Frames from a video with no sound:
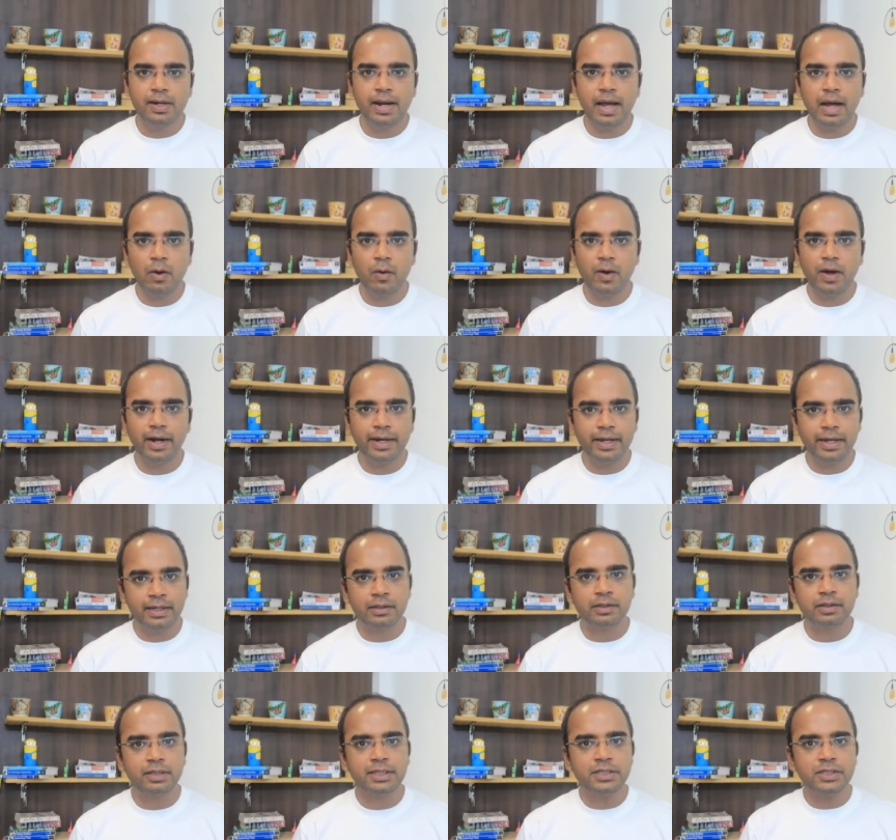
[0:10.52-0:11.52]
Now,
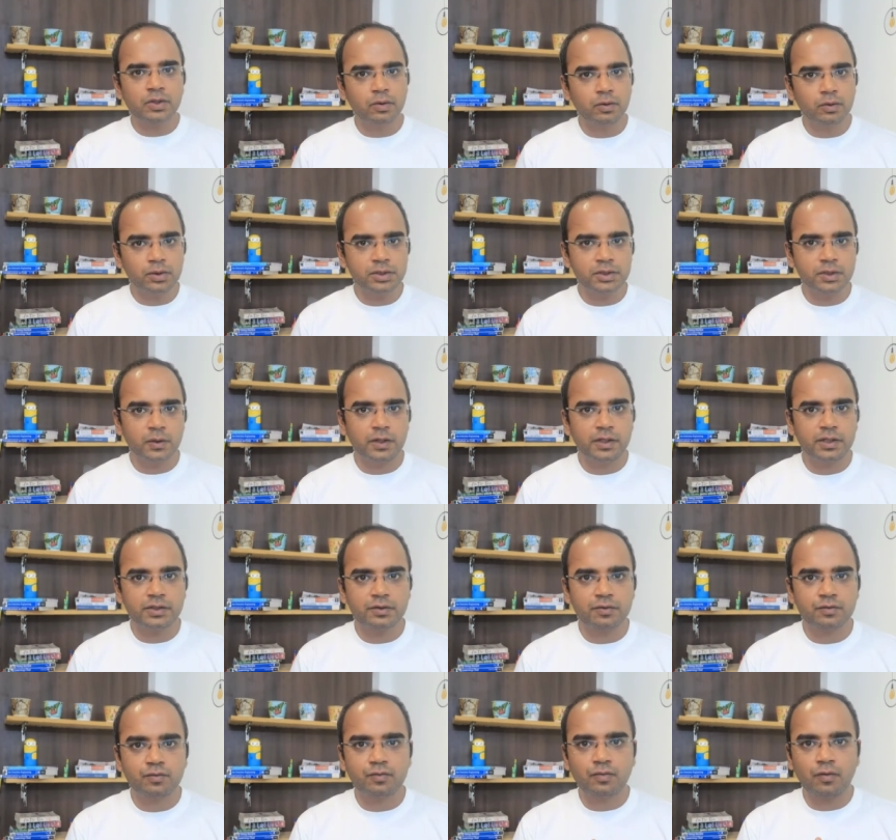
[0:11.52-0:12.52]
again, this course
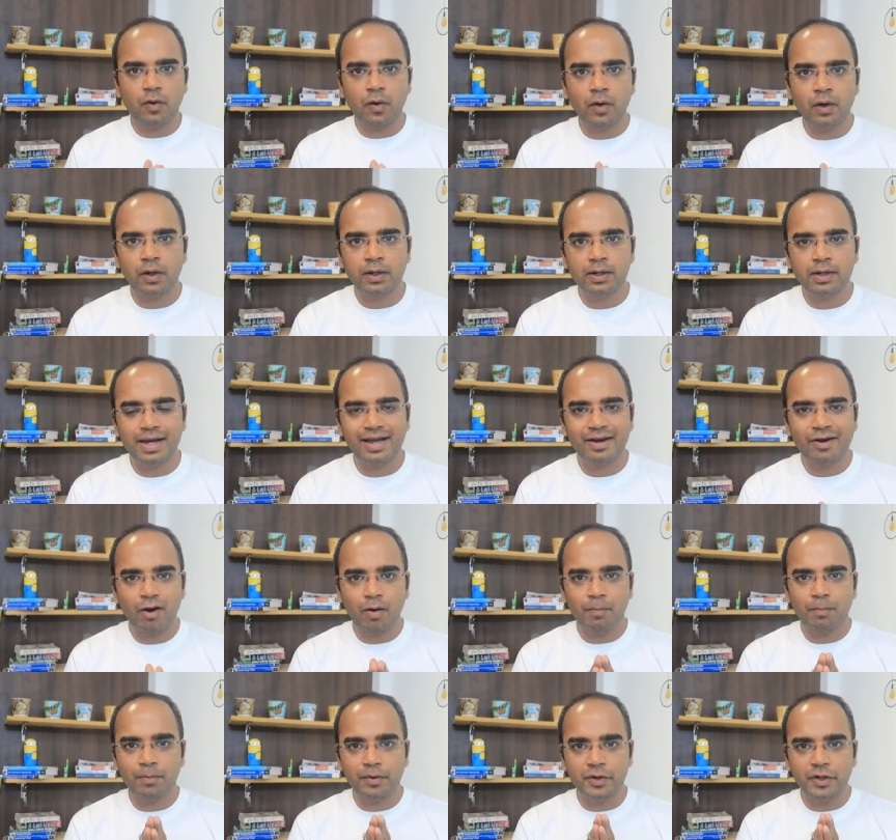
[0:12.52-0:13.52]
is for an
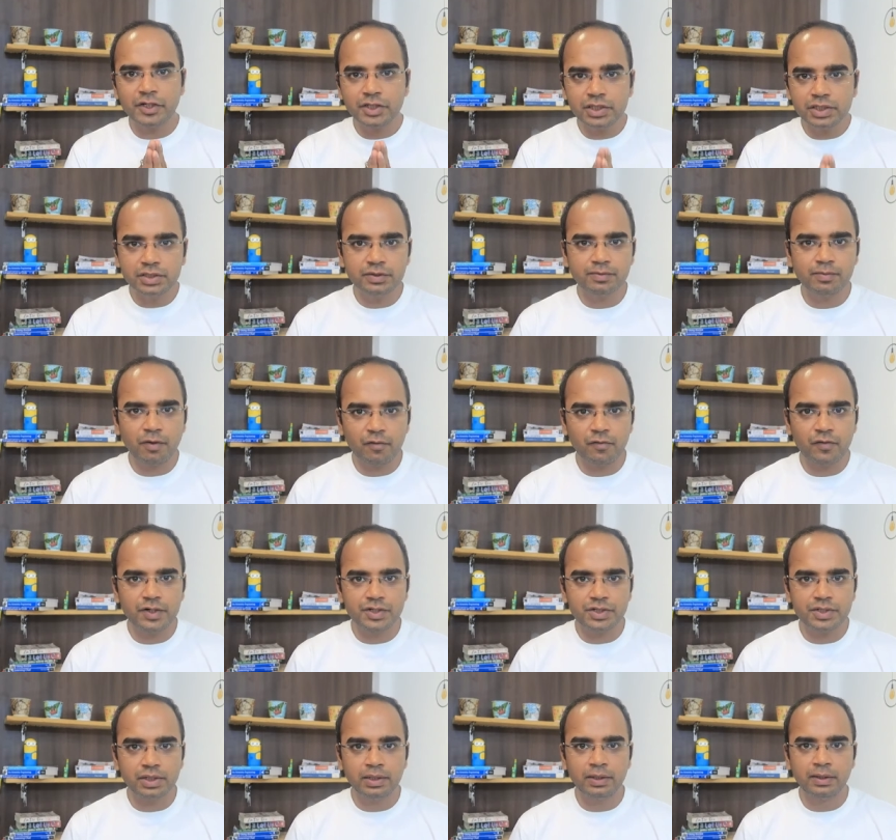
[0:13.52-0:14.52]
operations
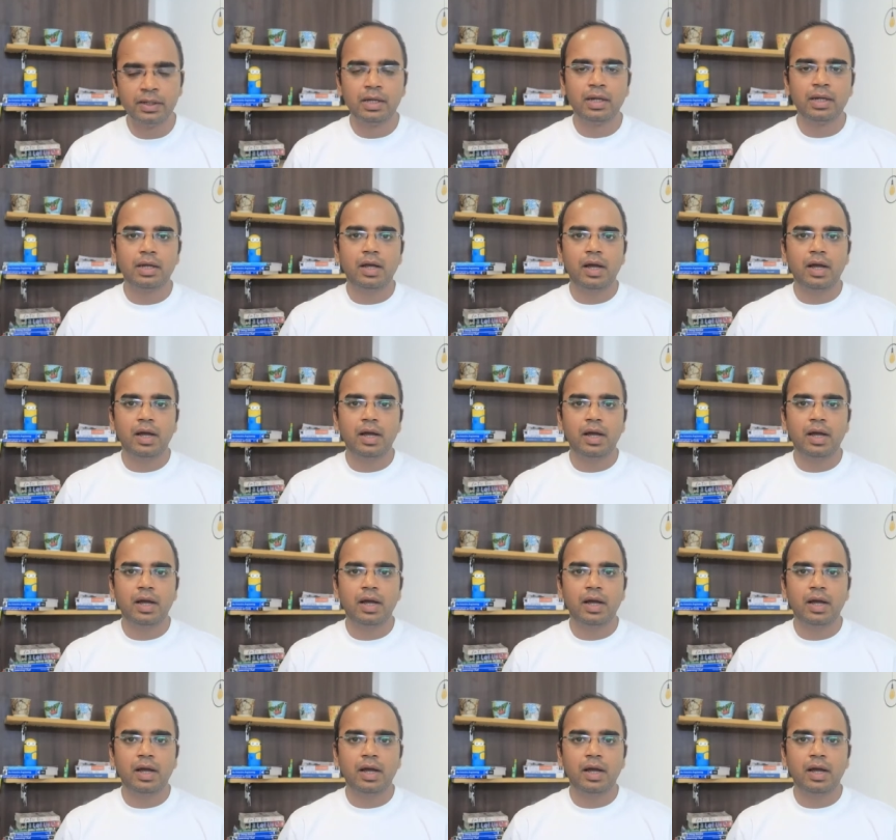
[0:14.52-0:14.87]
professional.